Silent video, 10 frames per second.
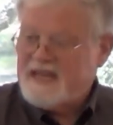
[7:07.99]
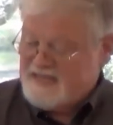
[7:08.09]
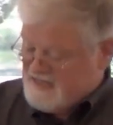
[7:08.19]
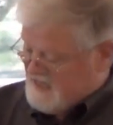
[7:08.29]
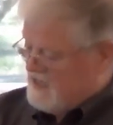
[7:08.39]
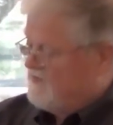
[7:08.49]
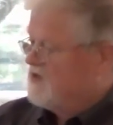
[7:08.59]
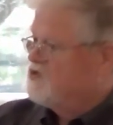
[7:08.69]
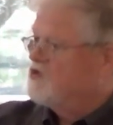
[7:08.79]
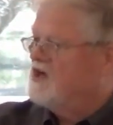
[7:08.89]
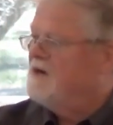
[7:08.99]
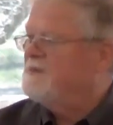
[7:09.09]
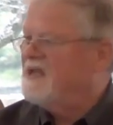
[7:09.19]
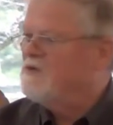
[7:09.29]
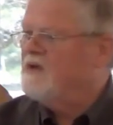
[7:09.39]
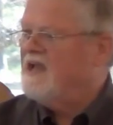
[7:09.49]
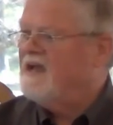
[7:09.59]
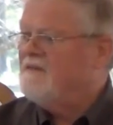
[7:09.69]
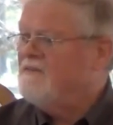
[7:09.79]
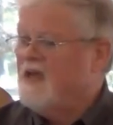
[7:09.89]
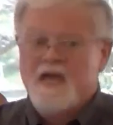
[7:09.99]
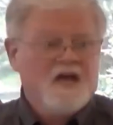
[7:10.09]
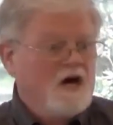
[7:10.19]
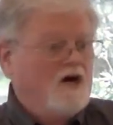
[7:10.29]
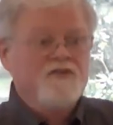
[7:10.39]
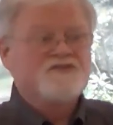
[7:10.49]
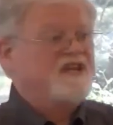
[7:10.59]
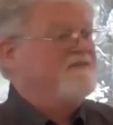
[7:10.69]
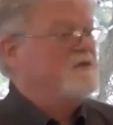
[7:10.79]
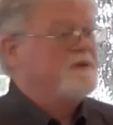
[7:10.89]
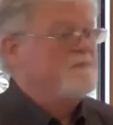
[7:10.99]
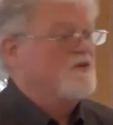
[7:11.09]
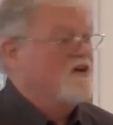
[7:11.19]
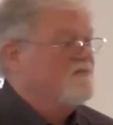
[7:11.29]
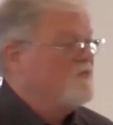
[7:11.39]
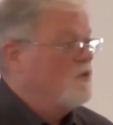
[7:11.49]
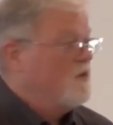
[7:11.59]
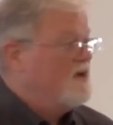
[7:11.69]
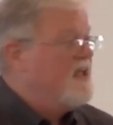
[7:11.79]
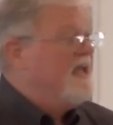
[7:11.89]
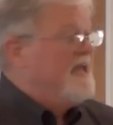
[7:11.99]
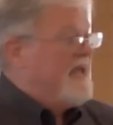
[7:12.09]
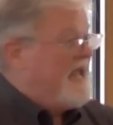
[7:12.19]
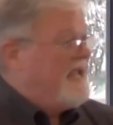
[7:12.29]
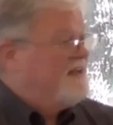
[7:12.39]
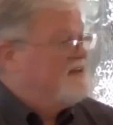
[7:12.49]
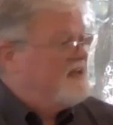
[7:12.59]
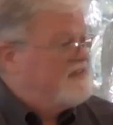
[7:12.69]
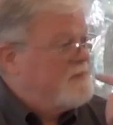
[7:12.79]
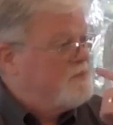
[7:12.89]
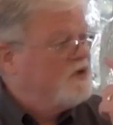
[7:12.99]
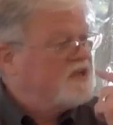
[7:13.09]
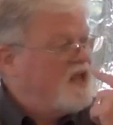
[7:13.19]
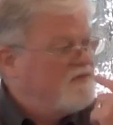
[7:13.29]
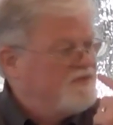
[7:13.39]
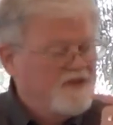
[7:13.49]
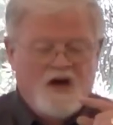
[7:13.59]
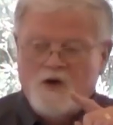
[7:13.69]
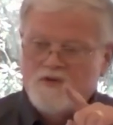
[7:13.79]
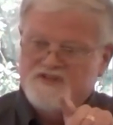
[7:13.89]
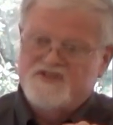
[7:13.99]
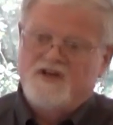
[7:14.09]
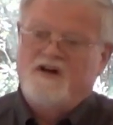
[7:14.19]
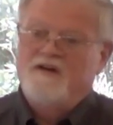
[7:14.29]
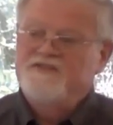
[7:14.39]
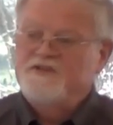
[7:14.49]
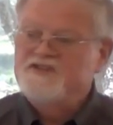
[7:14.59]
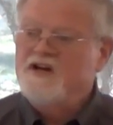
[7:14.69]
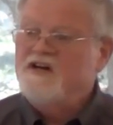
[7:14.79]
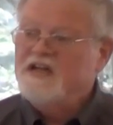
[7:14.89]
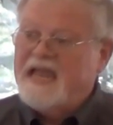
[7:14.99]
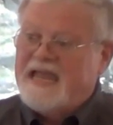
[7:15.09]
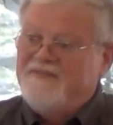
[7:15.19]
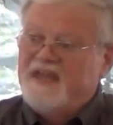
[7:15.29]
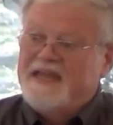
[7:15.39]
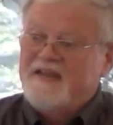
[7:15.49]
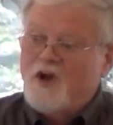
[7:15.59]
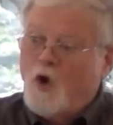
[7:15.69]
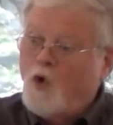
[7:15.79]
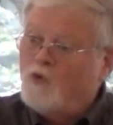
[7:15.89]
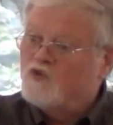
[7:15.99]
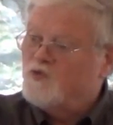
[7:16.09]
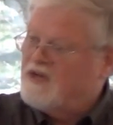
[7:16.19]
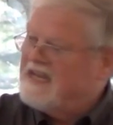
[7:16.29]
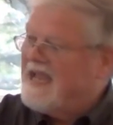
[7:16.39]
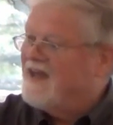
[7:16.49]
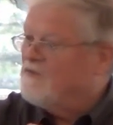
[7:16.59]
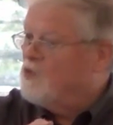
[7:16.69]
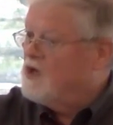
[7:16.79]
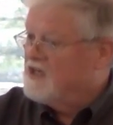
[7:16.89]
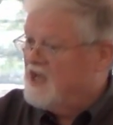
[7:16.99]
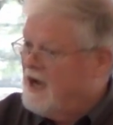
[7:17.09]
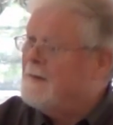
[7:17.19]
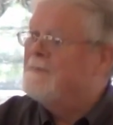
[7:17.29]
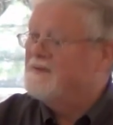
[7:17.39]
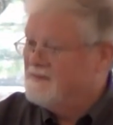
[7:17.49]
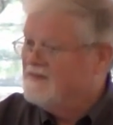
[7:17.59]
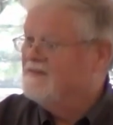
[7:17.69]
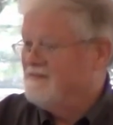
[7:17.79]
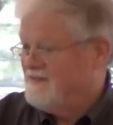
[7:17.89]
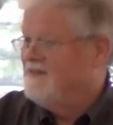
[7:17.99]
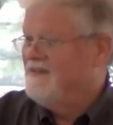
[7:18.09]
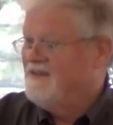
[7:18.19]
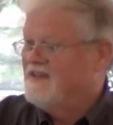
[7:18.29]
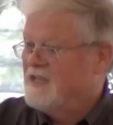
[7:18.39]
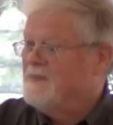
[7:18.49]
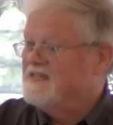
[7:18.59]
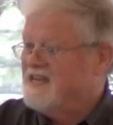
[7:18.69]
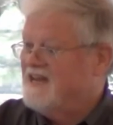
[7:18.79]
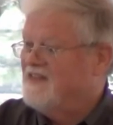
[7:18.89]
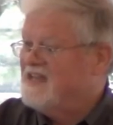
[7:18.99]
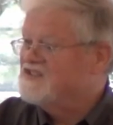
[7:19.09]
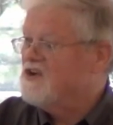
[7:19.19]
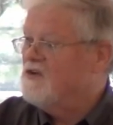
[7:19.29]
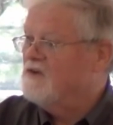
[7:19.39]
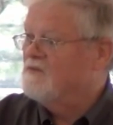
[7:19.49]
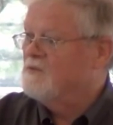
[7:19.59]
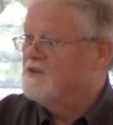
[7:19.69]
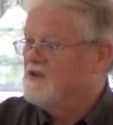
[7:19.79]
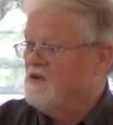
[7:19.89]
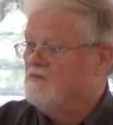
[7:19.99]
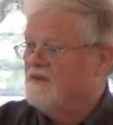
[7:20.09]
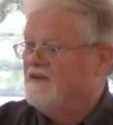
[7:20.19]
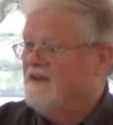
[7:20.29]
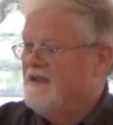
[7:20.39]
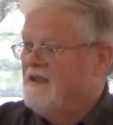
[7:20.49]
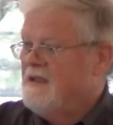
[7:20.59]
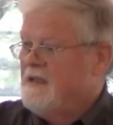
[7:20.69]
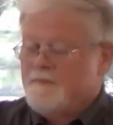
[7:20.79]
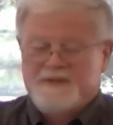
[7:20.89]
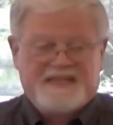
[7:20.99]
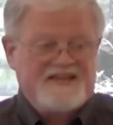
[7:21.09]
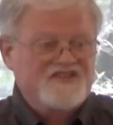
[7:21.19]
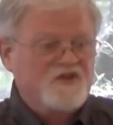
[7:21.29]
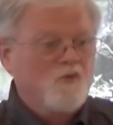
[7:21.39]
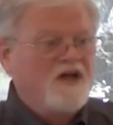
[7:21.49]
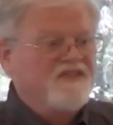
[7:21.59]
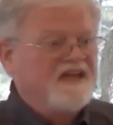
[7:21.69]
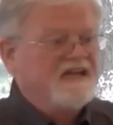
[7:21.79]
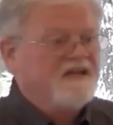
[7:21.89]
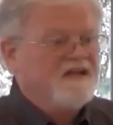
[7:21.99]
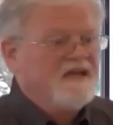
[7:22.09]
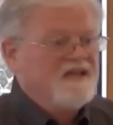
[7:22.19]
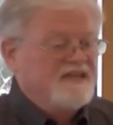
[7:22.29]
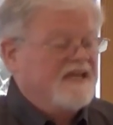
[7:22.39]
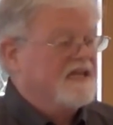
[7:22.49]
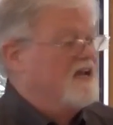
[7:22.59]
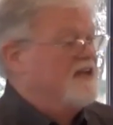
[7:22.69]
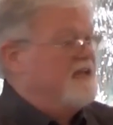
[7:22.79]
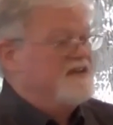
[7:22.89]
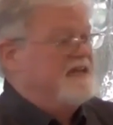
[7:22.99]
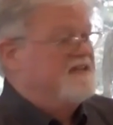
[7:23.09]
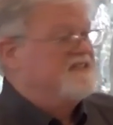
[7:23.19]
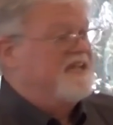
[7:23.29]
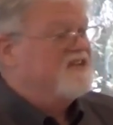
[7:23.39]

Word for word: bread and an individual cup, like we have. Others have the people come forward and they put the host on their tongue and they all drink out of one cup. Can imagine how that's gone over with COVID? But that's the way they take it. And